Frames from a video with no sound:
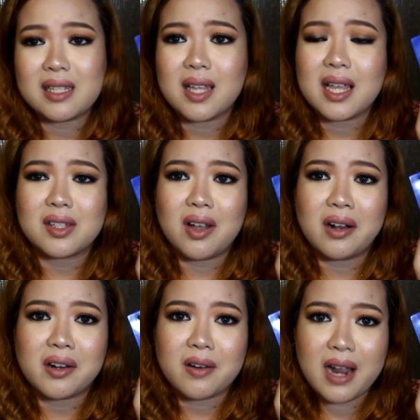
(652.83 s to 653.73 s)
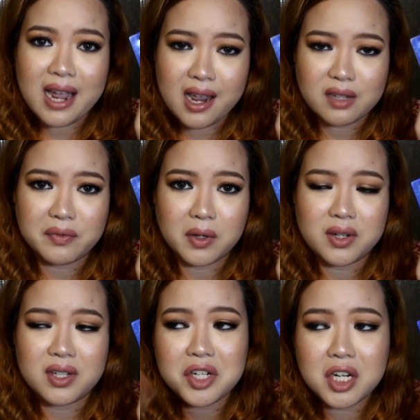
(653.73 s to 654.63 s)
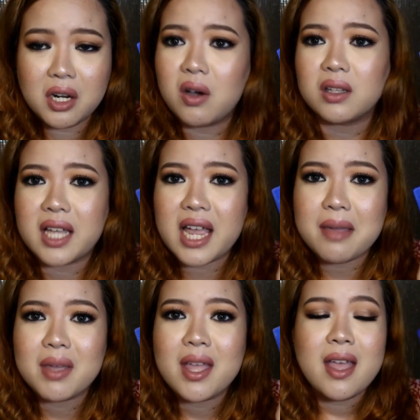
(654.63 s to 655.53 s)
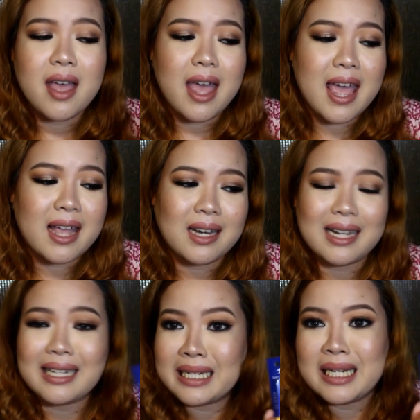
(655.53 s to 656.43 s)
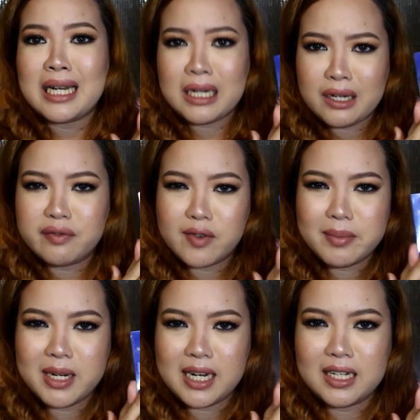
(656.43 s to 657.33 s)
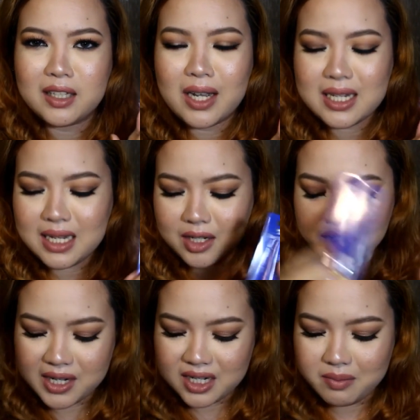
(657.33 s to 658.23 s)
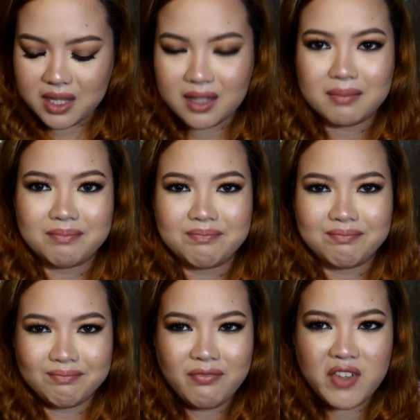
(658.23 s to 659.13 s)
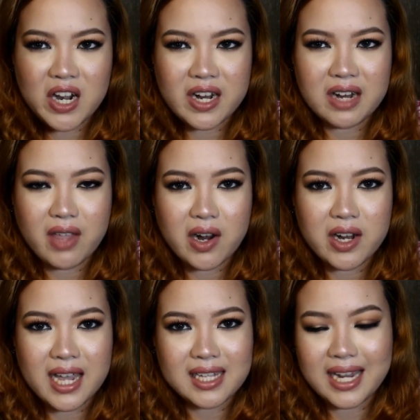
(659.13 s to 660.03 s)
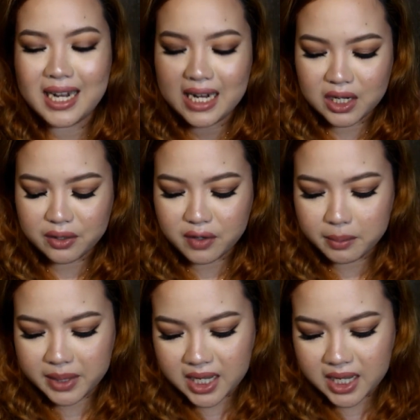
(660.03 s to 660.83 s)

It stays on your eyes for such a long time. And ang ganda lang ng formula nito as in, trust me. Very, very nice eyeliner for